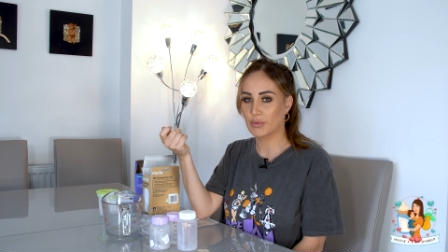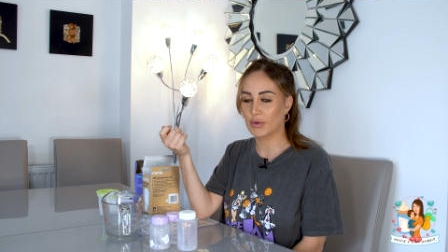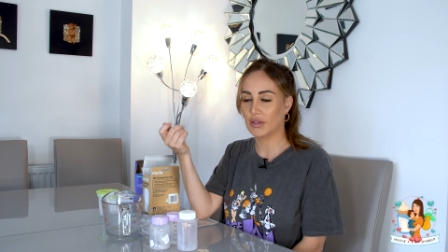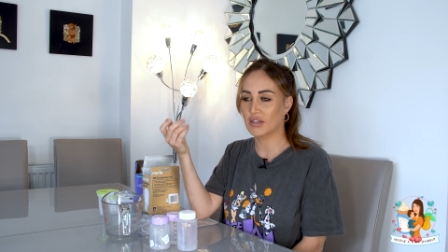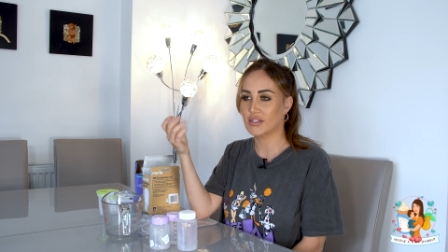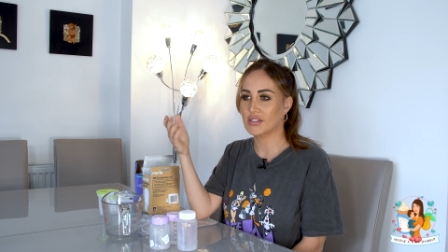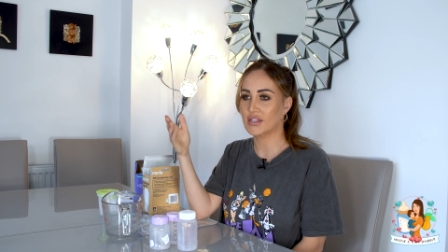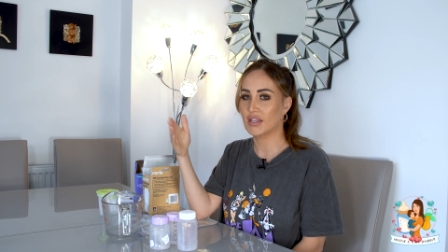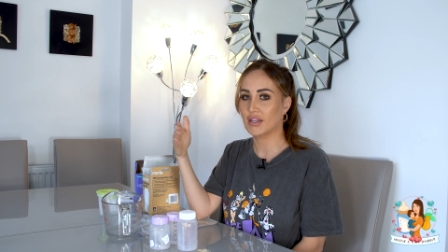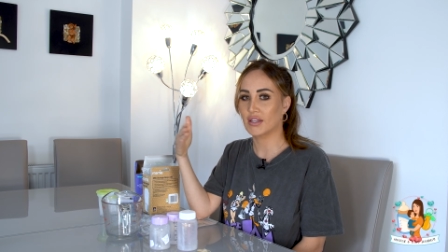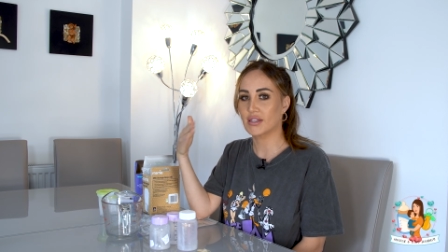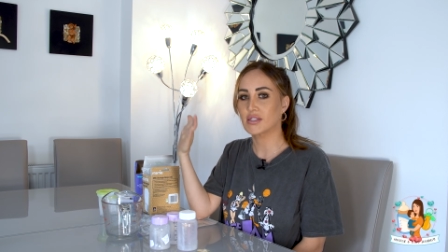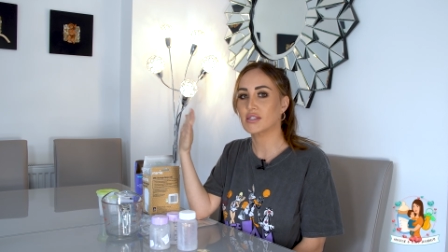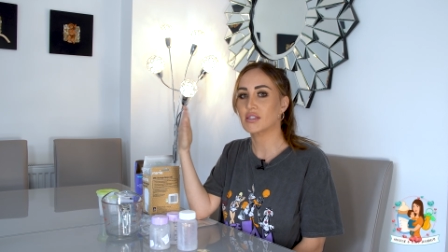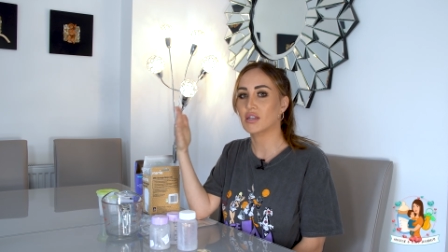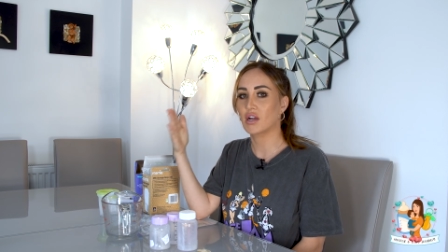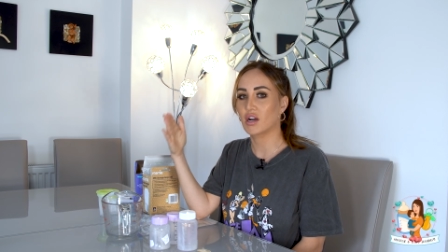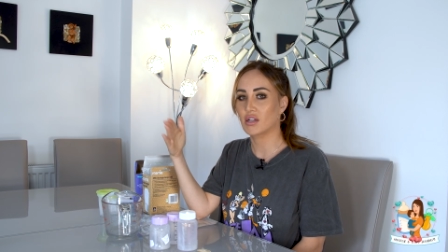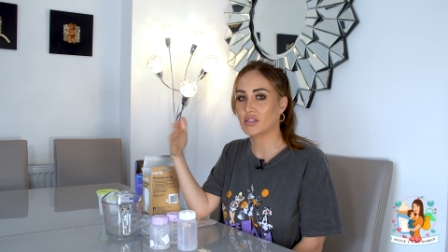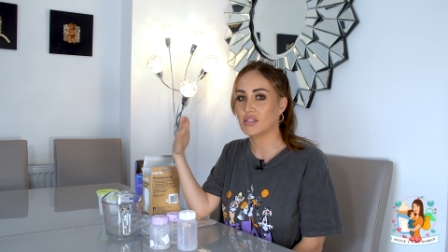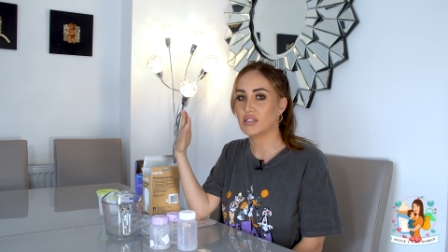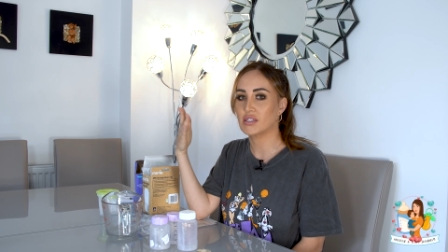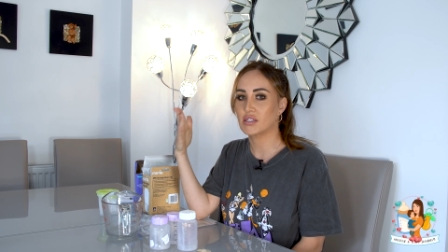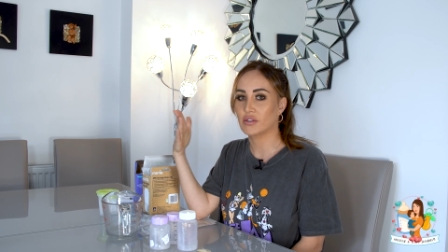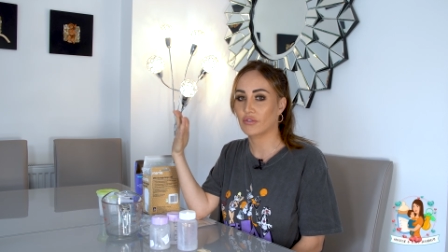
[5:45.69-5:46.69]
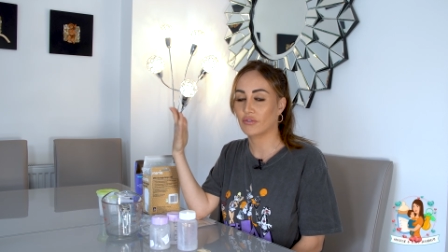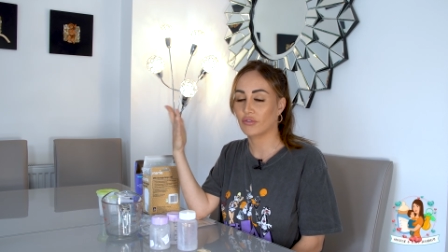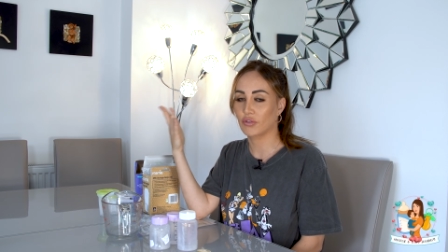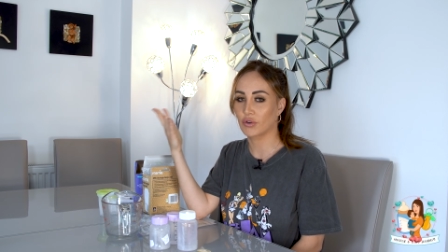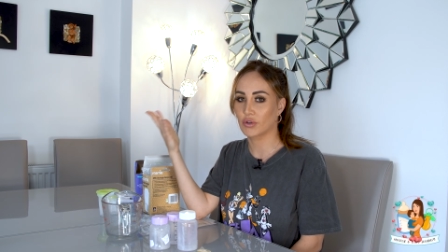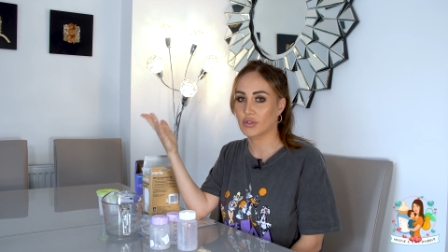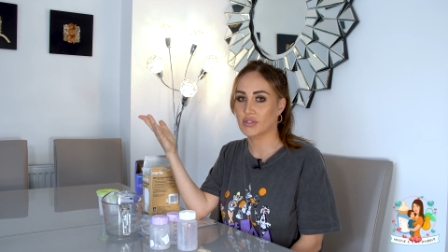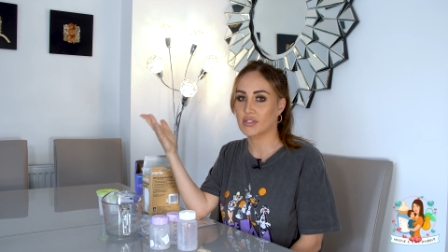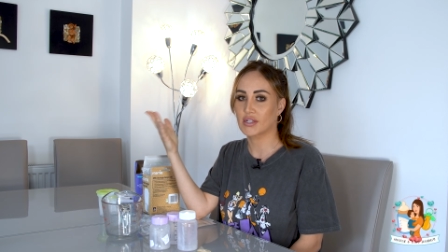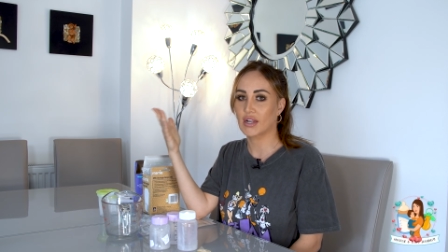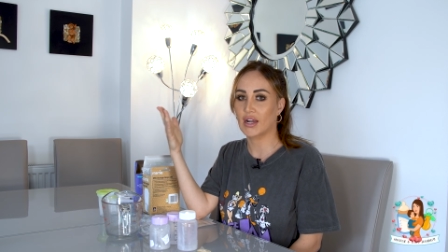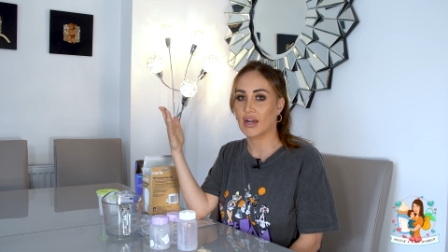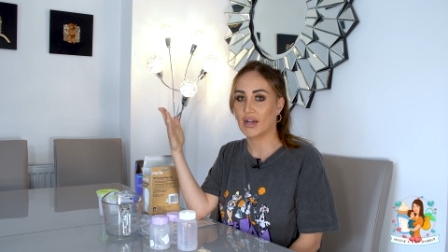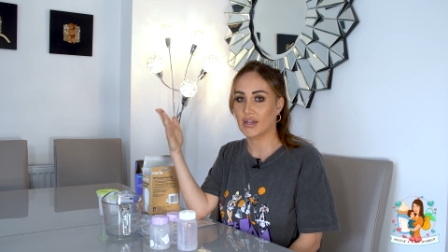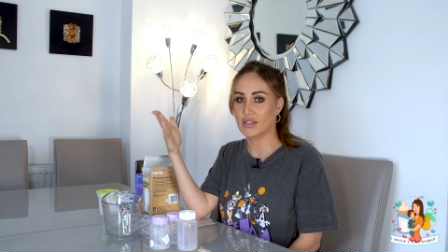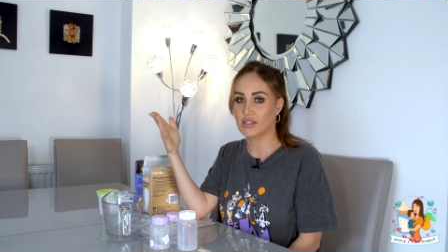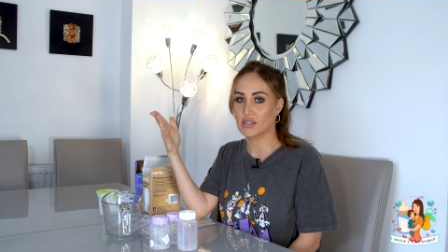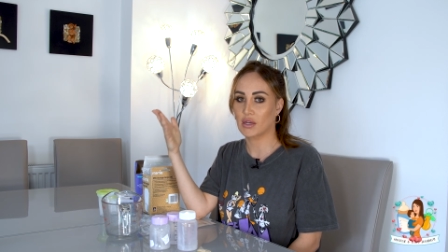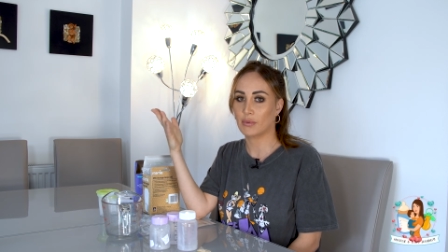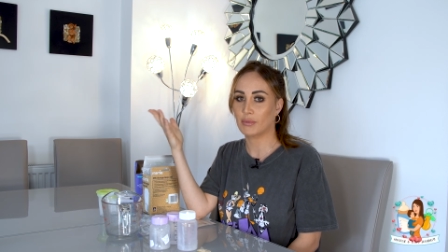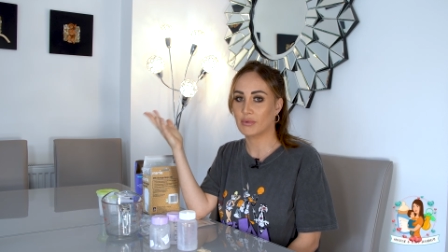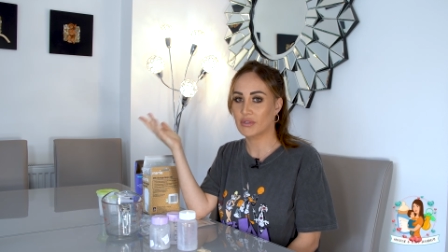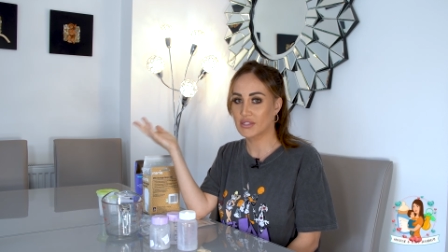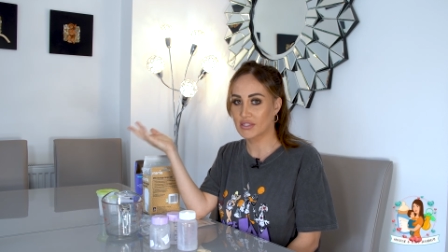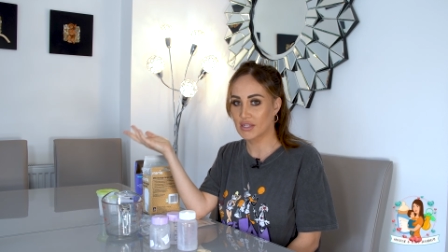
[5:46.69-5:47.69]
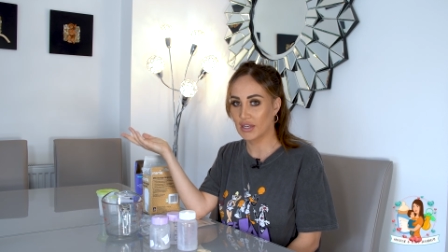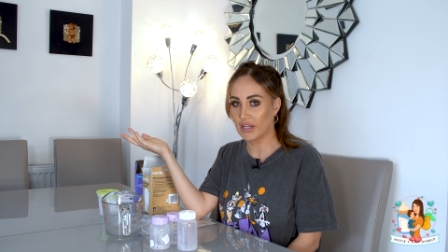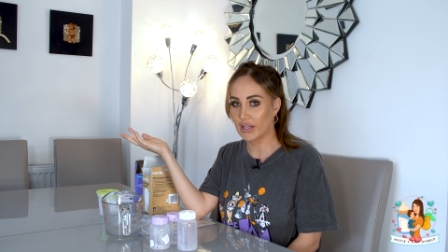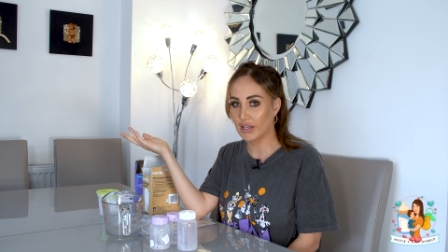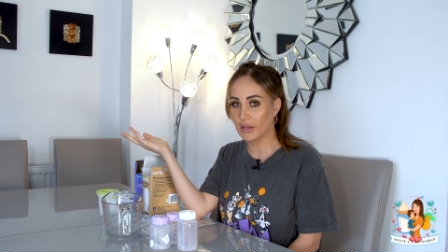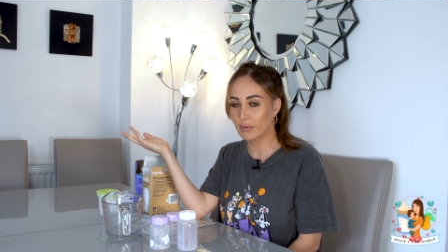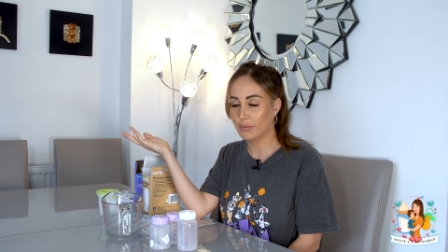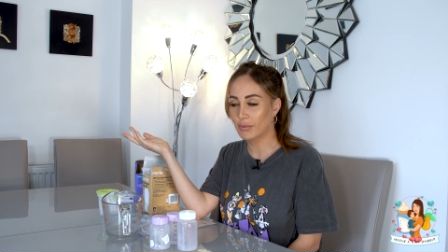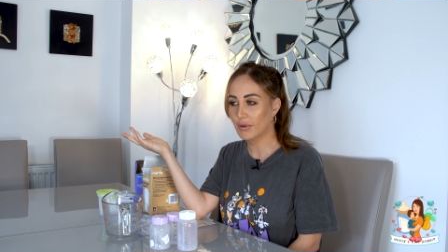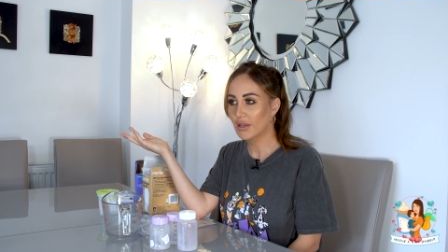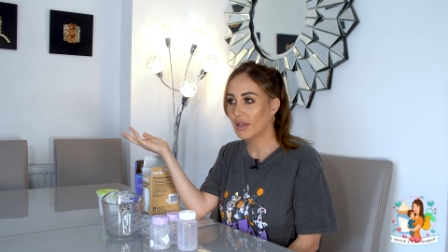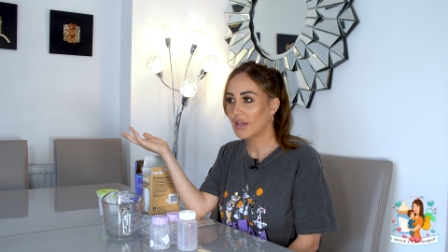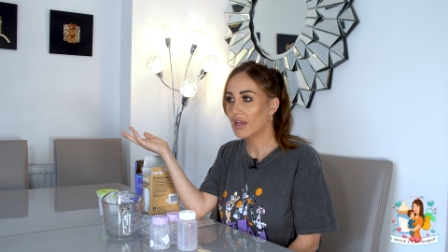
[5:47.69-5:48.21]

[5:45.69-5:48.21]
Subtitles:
because then it's starting to frost as I'm asleep,